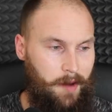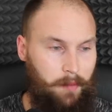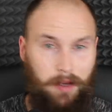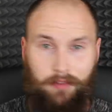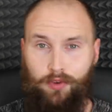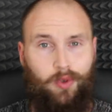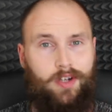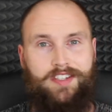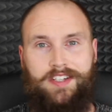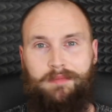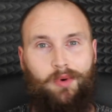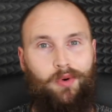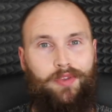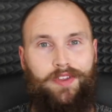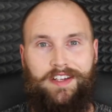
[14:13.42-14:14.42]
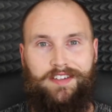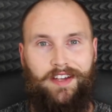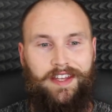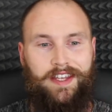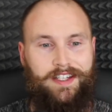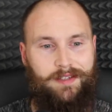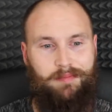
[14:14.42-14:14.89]
But if you want to see more things
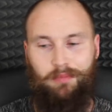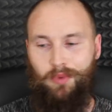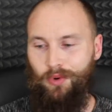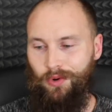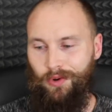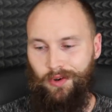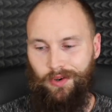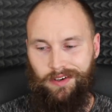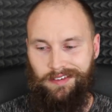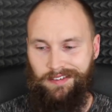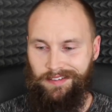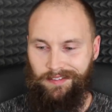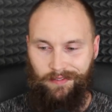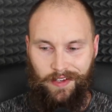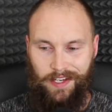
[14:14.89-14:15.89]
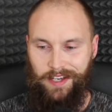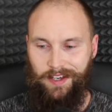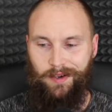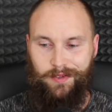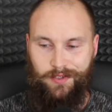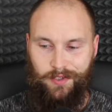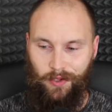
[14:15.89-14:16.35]
like this, more
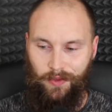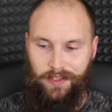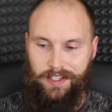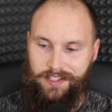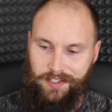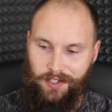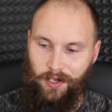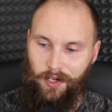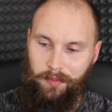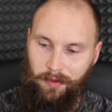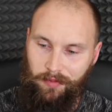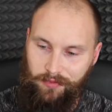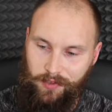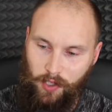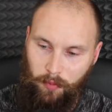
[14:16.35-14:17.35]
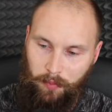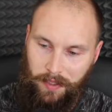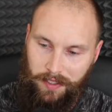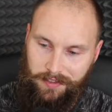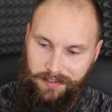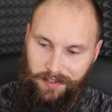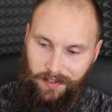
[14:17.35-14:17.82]
videos on this type of
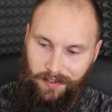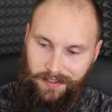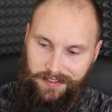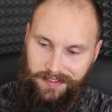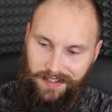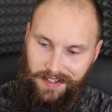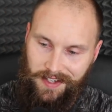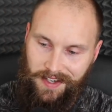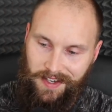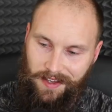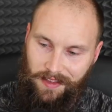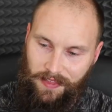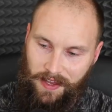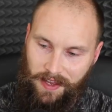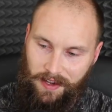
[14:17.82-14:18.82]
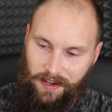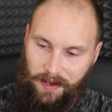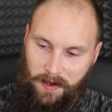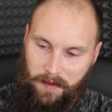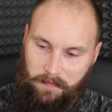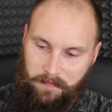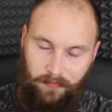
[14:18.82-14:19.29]
topics, guys, then
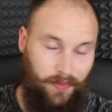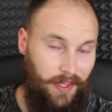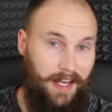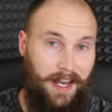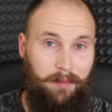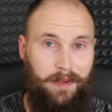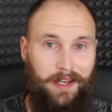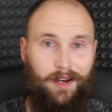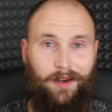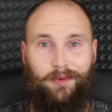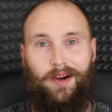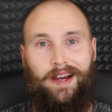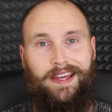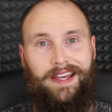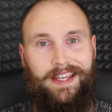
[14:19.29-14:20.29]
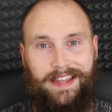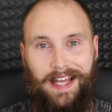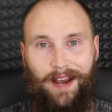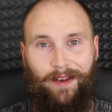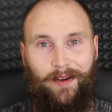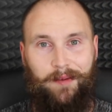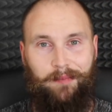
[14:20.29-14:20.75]
let me know, right? Hit
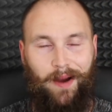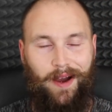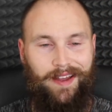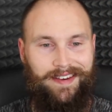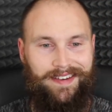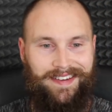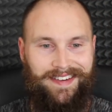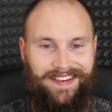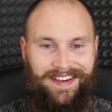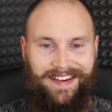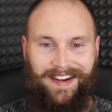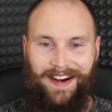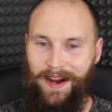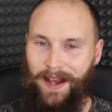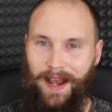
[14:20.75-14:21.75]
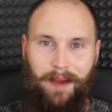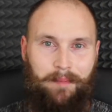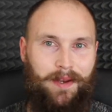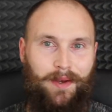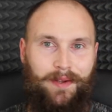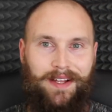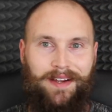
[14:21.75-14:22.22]
that like button. Let
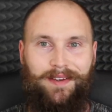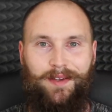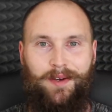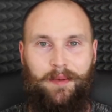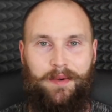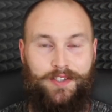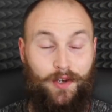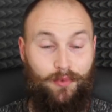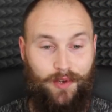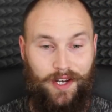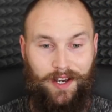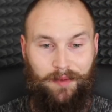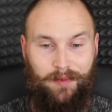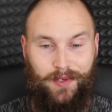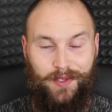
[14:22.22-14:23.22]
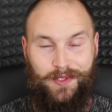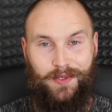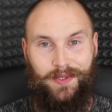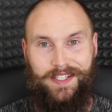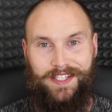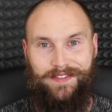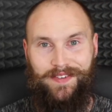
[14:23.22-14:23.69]
me know down in the comments. I really hope you
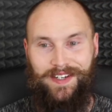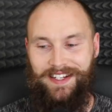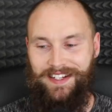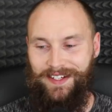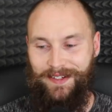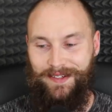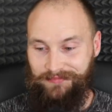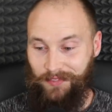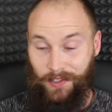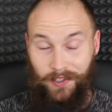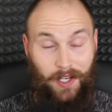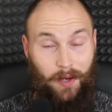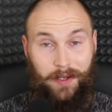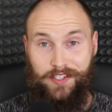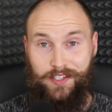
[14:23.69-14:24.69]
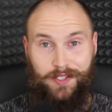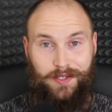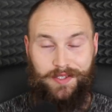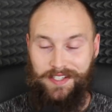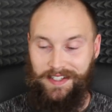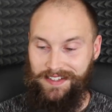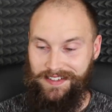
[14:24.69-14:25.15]
enjoyed this video. No
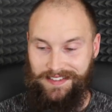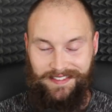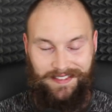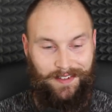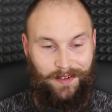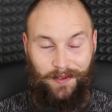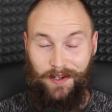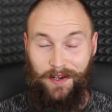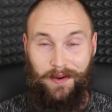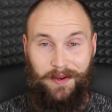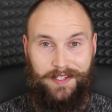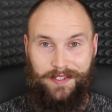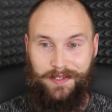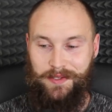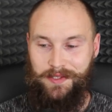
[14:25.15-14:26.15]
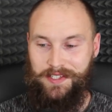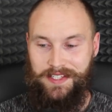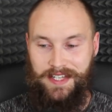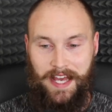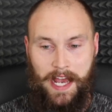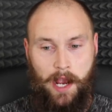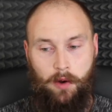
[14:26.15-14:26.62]
excuses. I've got no excuses
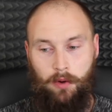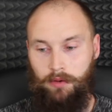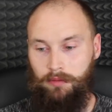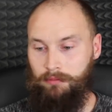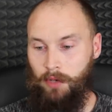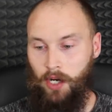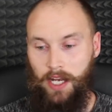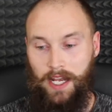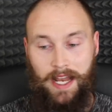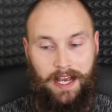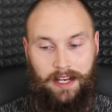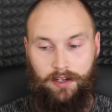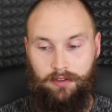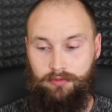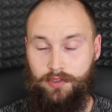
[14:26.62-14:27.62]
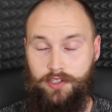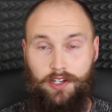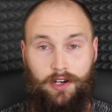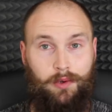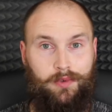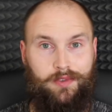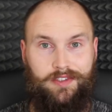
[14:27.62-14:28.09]
now. My lack of
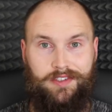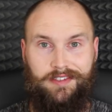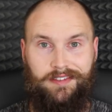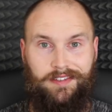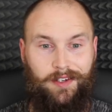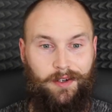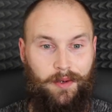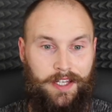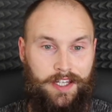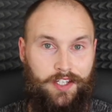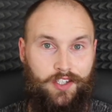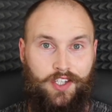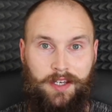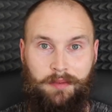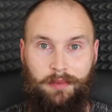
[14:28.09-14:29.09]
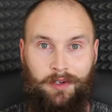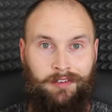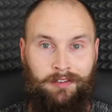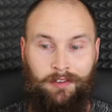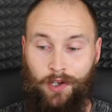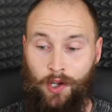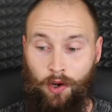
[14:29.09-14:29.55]
results, you know, in the gym
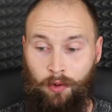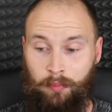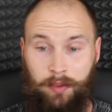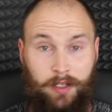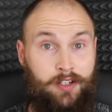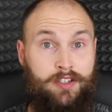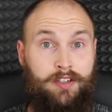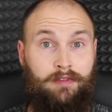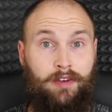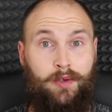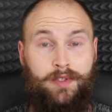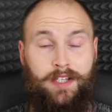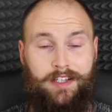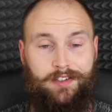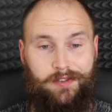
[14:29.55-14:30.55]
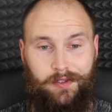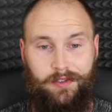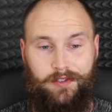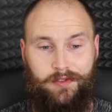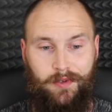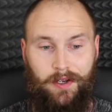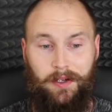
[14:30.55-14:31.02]
are not because of low
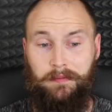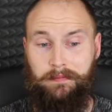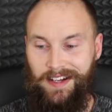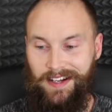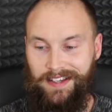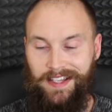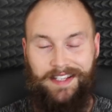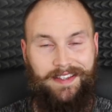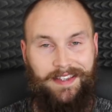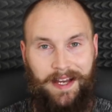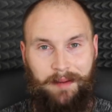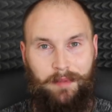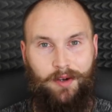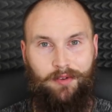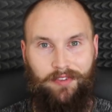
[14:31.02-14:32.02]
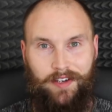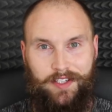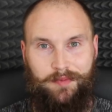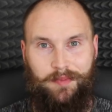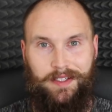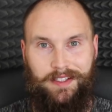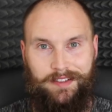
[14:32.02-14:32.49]
testosterone. And that
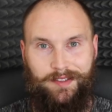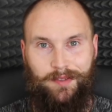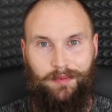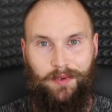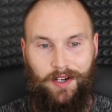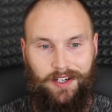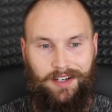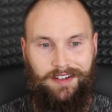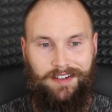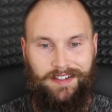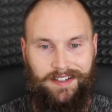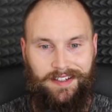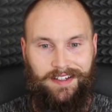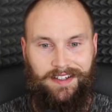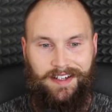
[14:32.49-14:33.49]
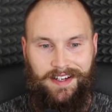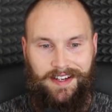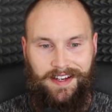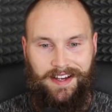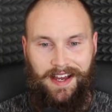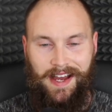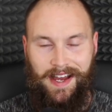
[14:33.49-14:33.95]
motivates me to work harder
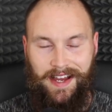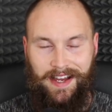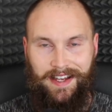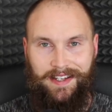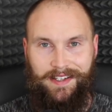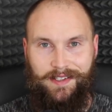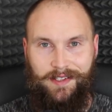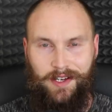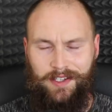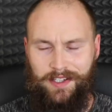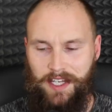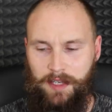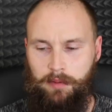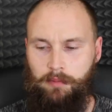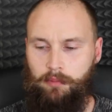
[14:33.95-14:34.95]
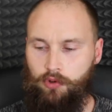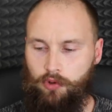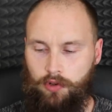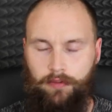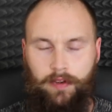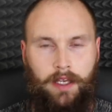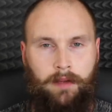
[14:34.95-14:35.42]
and keep
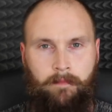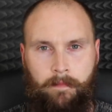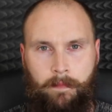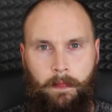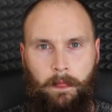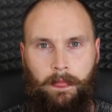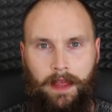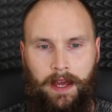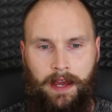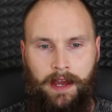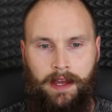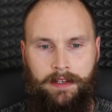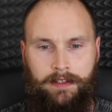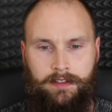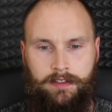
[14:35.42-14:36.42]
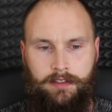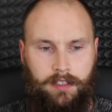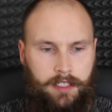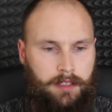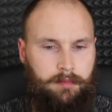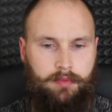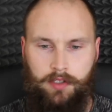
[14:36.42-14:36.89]
improving and
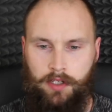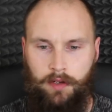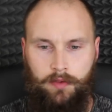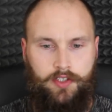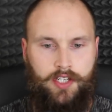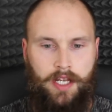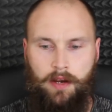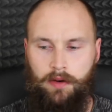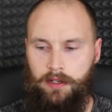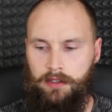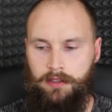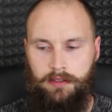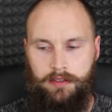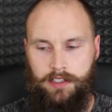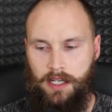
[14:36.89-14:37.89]
keep, you know, sharing